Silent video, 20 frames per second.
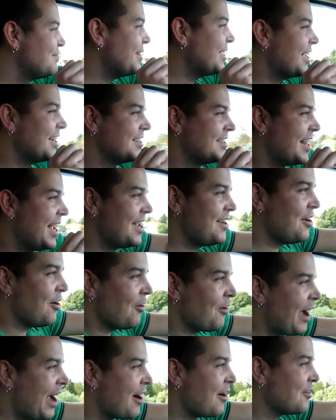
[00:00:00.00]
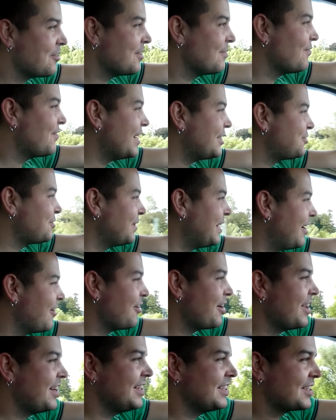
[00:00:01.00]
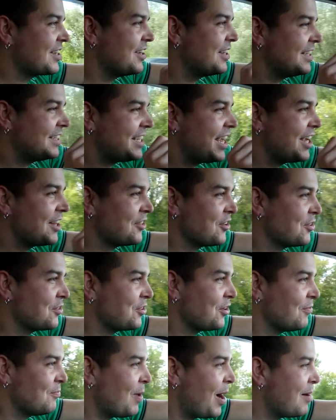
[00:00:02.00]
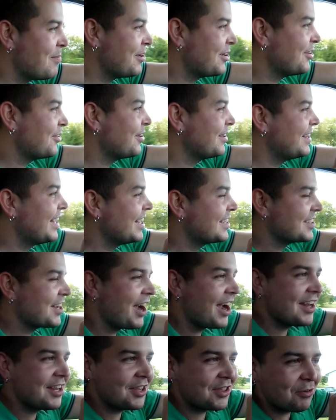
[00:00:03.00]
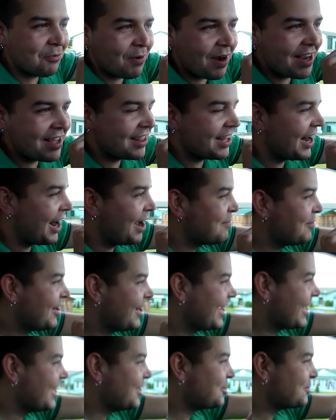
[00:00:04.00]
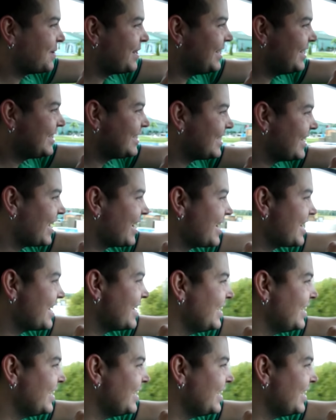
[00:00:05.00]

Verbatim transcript: because they know how the veterinarian is going to take their thermometer, and that's kind of the way that I'm going to get treated today.